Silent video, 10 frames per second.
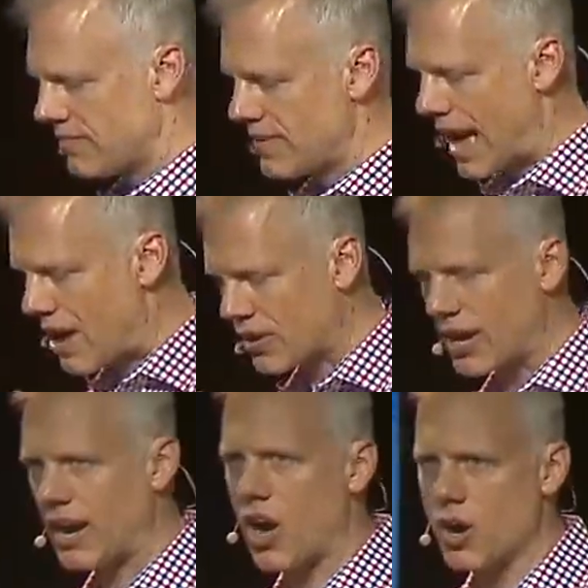How can
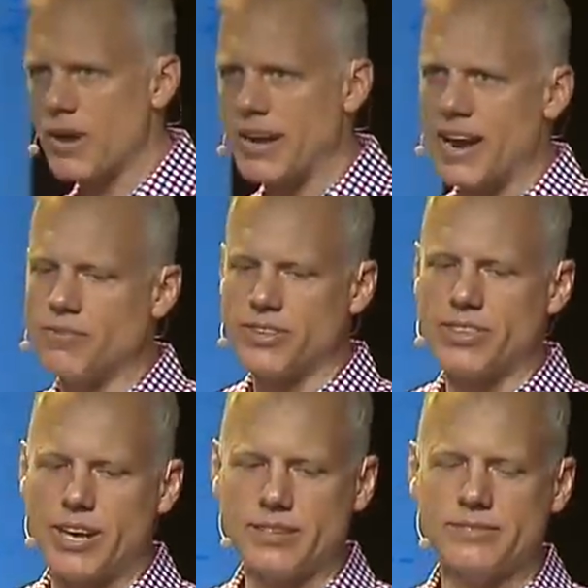I automate
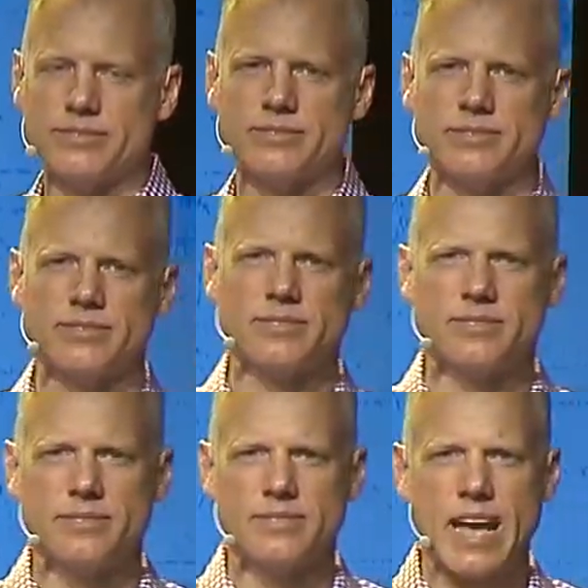everything?
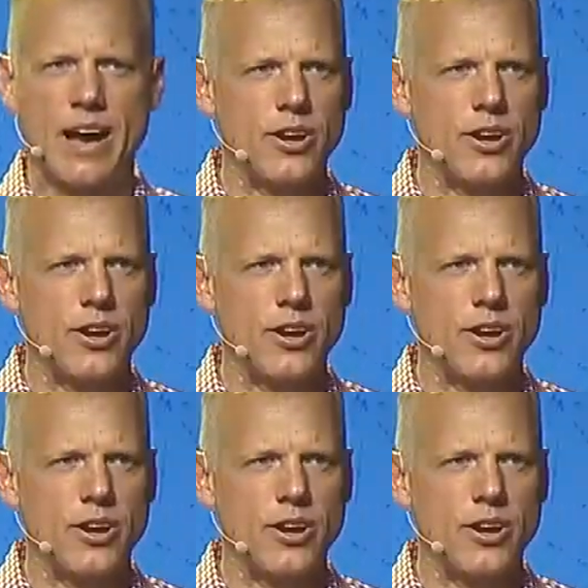How